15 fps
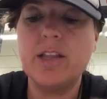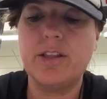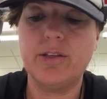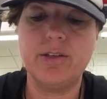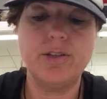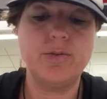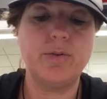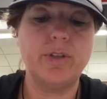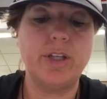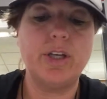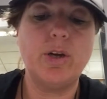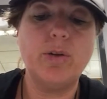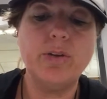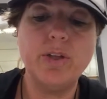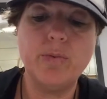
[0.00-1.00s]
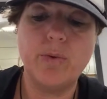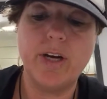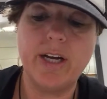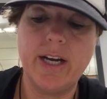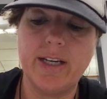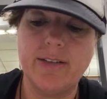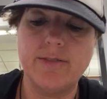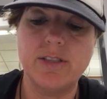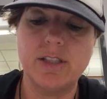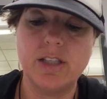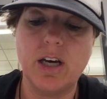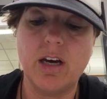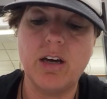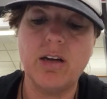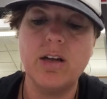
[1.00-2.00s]
There is really only one kind of
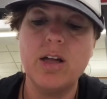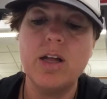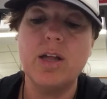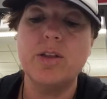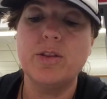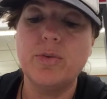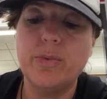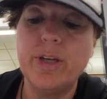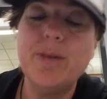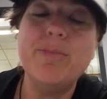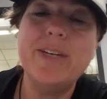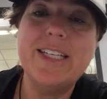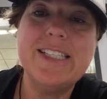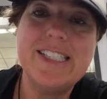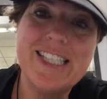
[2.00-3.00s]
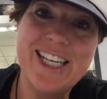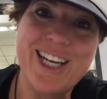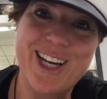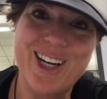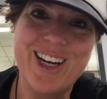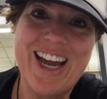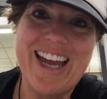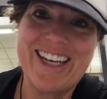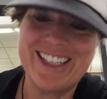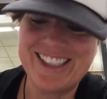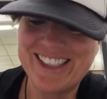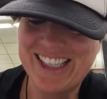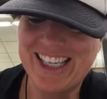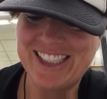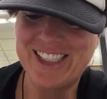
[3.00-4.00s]
stall. The wind meets the air at
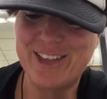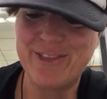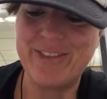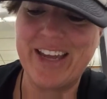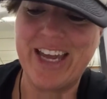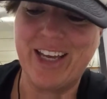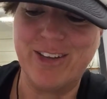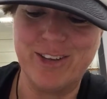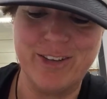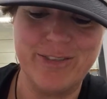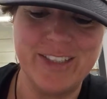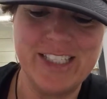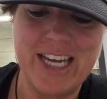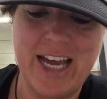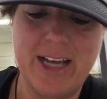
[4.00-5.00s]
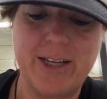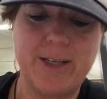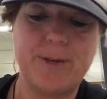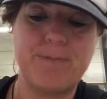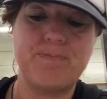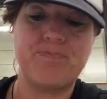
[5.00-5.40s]
excessive angle of attack.